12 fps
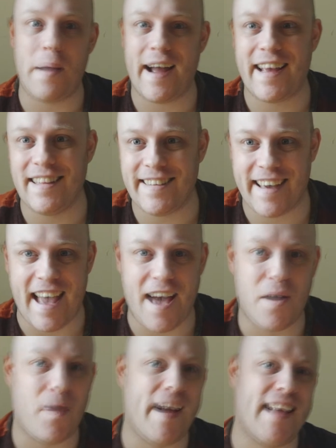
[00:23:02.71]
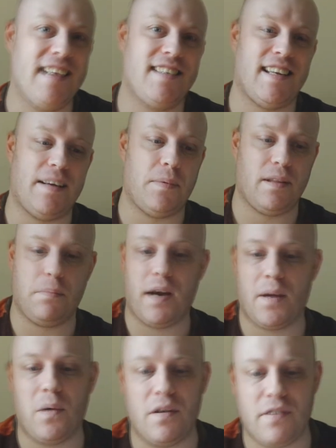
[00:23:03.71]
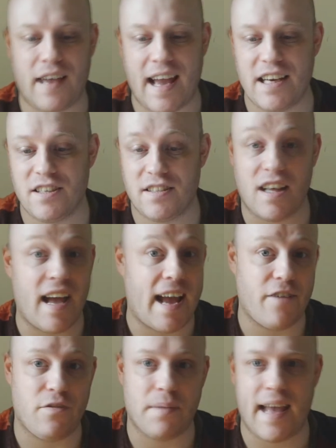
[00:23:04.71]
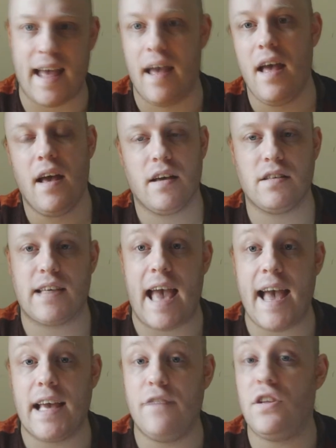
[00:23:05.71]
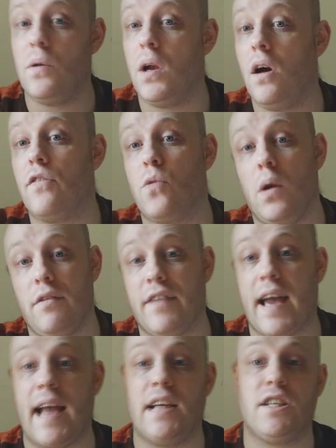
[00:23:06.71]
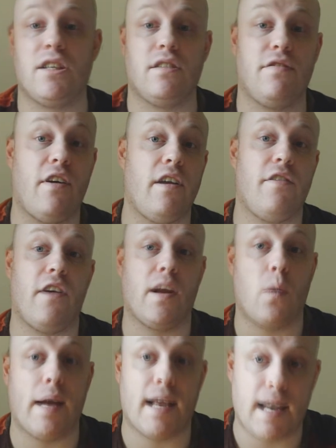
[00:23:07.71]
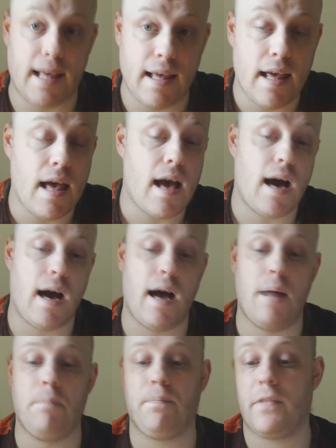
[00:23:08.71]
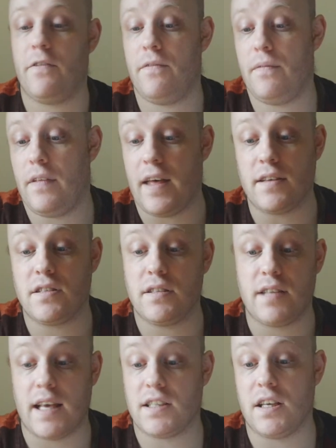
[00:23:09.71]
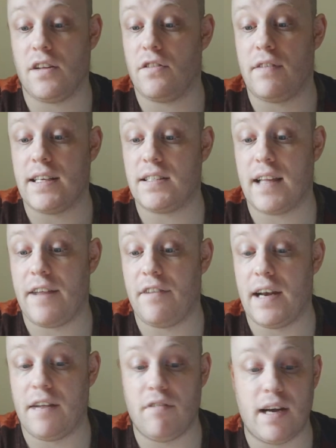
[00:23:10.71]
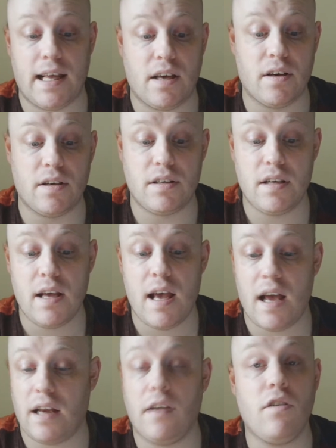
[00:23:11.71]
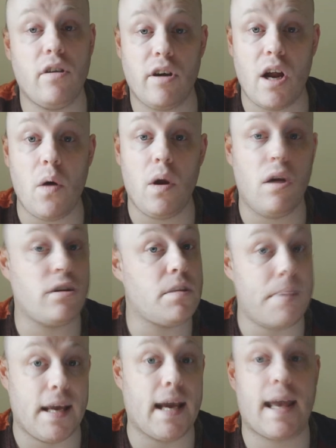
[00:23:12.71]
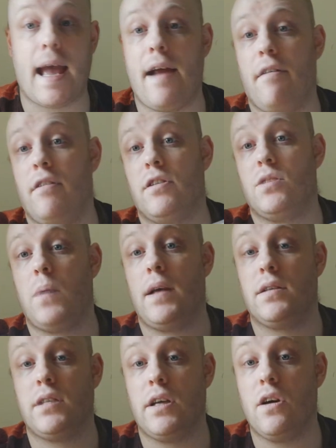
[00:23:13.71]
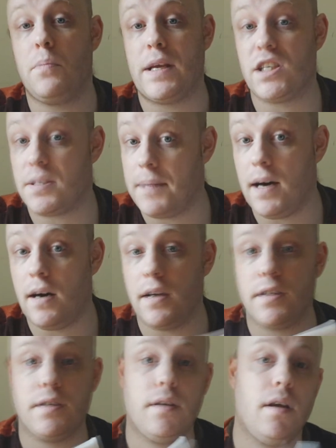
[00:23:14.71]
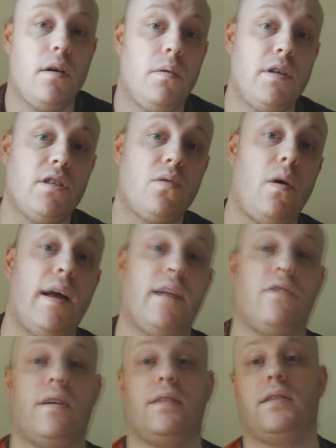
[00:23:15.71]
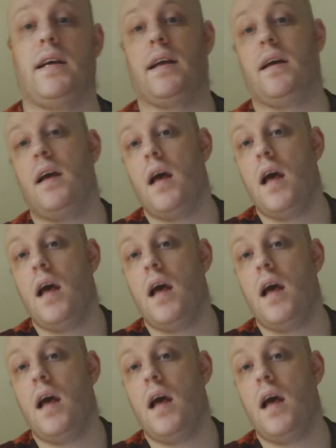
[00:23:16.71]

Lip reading: back into care quite easily with my qualifications that I had from care, because care gives you a lot of qualifications very, very quickly. That's another reason they're really, really good. And you've got to know a lot to be a carer as well, so you've got to be smart, which is quite interesting.